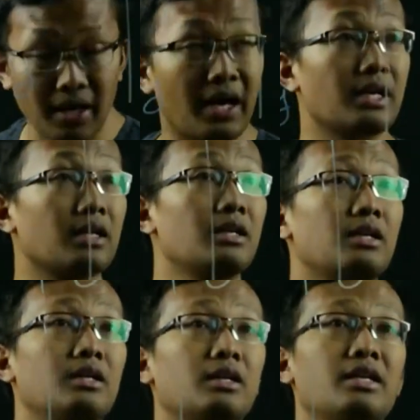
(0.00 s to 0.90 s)
by
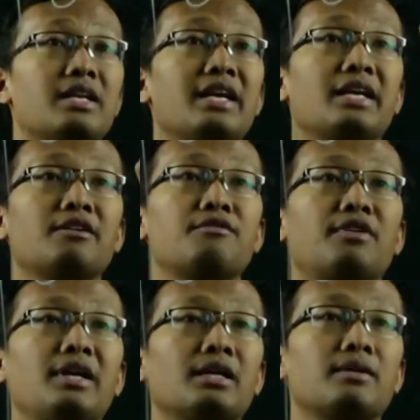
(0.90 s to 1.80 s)

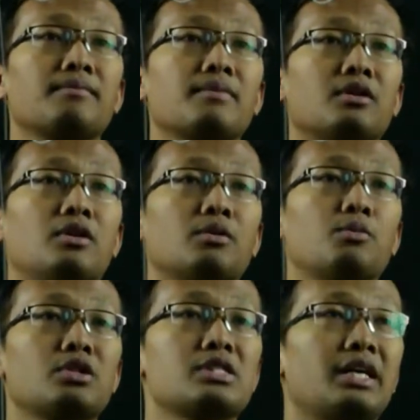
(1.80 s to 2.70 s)
-3 on
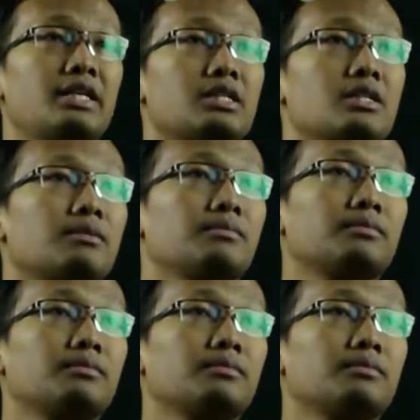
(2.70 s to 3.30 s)
both sides.